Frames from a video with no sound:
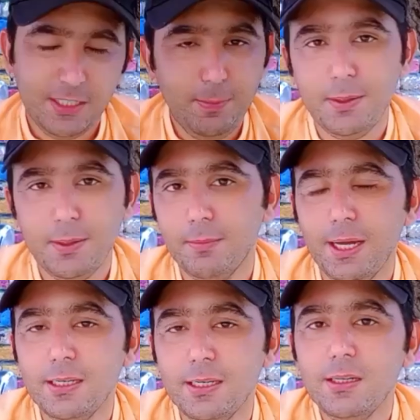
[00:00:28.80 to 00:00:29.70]
Keep in
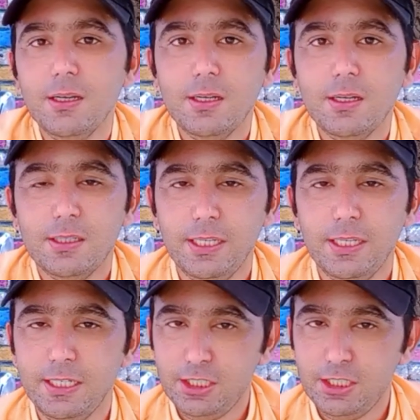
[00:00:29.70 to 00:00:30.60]
mind
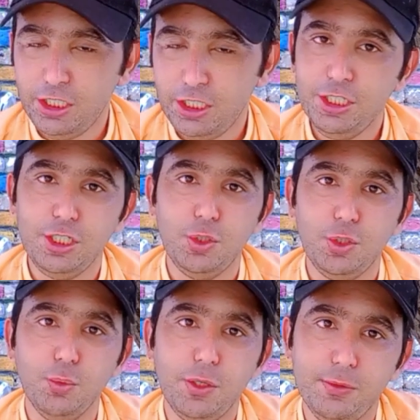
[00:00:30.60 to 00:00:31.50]
that changing
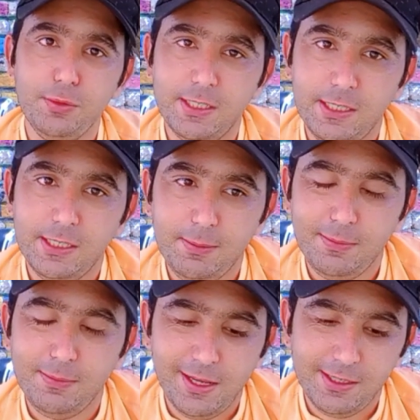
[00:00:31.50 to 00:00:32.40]
your
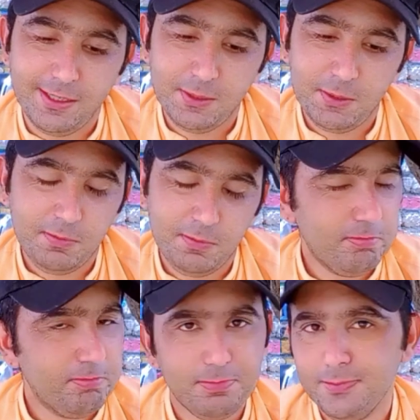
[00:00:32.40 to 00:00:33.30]
username is
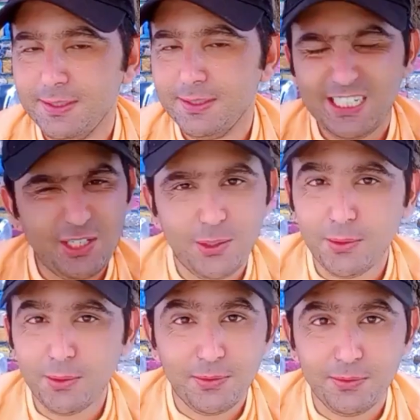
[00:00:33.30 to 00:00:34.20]

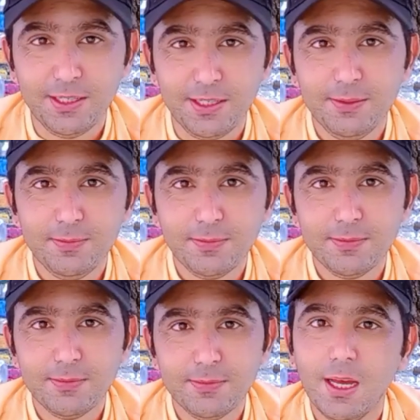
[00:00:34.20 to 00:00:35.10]
not free.
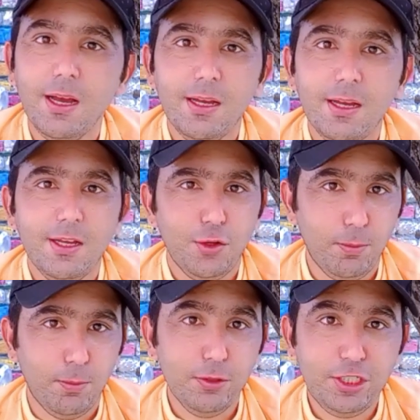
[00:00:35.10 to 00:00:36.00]

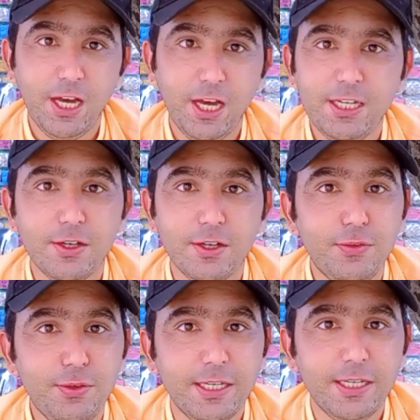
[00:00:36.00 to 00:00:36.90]
Roblox charge a
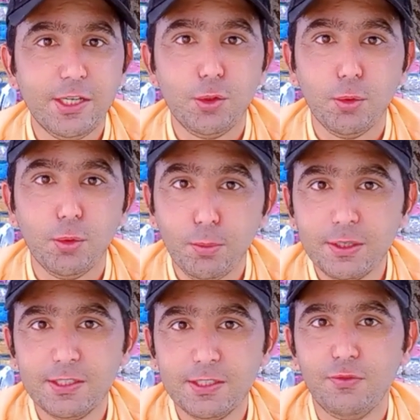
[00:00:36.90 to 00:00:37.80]
fee in
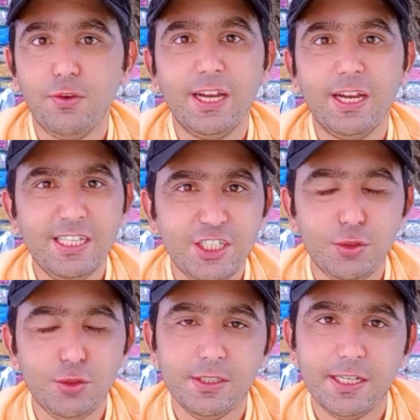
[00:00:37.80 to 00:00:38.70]
Robux for
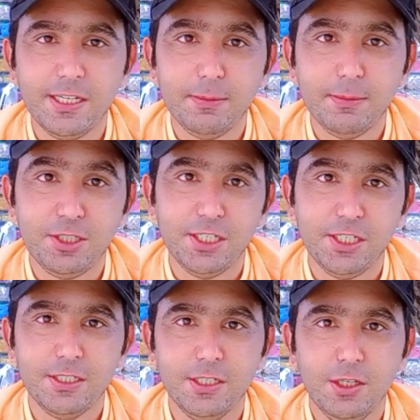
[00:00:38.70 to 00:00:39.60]
each username
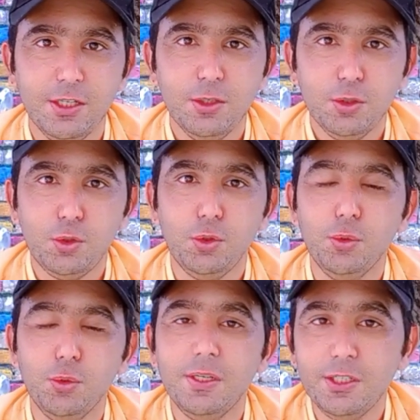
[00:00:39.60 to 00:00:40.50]
change, so
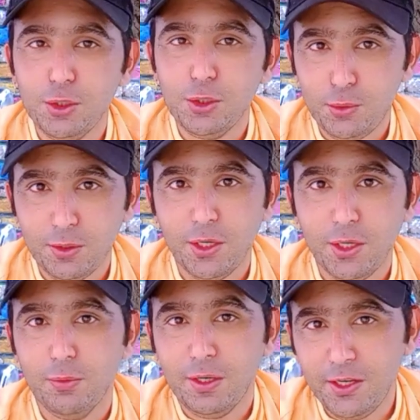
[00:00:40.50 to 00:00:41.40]
you will need to
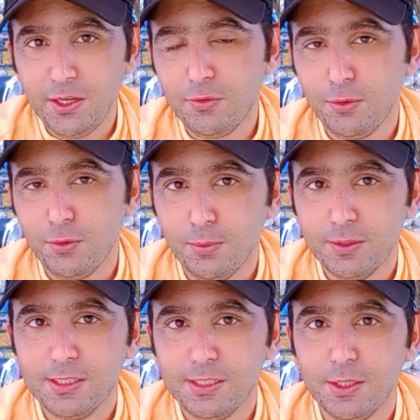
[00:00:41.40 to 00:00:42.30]
have enough
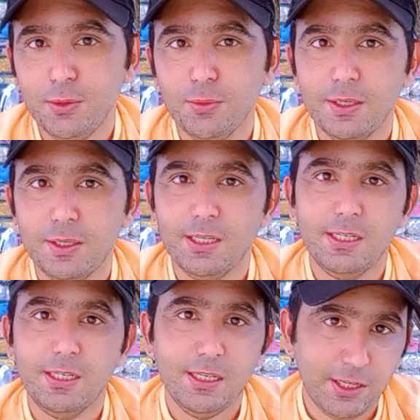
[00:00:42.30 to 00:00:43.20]
Robux in your
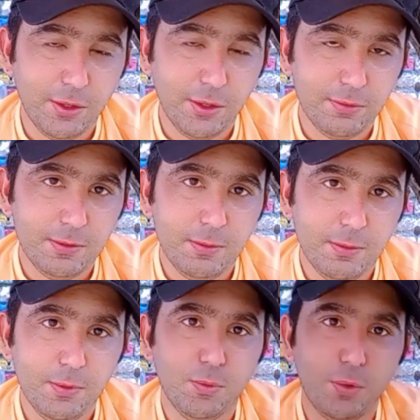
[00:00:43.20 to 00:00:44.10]
account
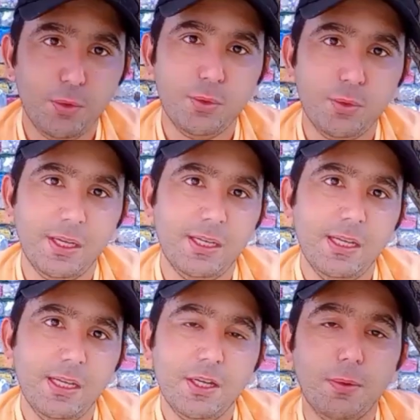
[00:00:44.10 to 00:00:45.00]
before you
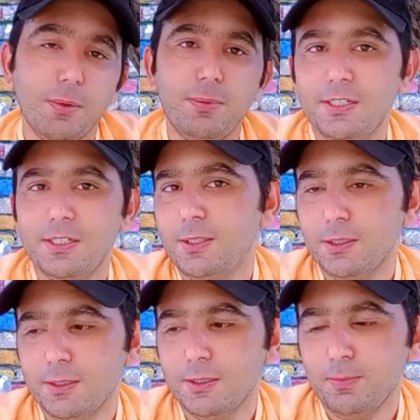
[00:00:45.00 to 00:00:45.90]
can complete
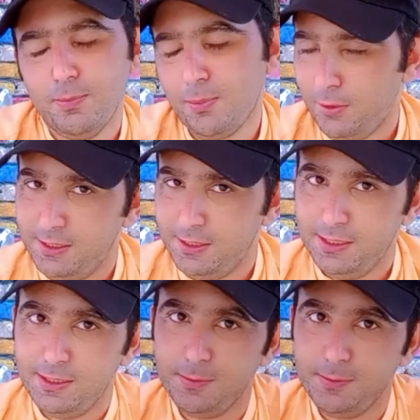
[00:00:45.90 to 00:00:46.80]
the
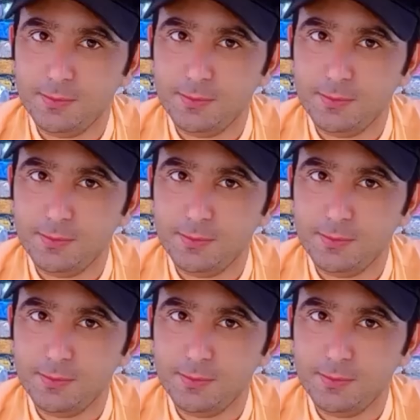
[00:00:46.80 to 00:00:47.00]
process.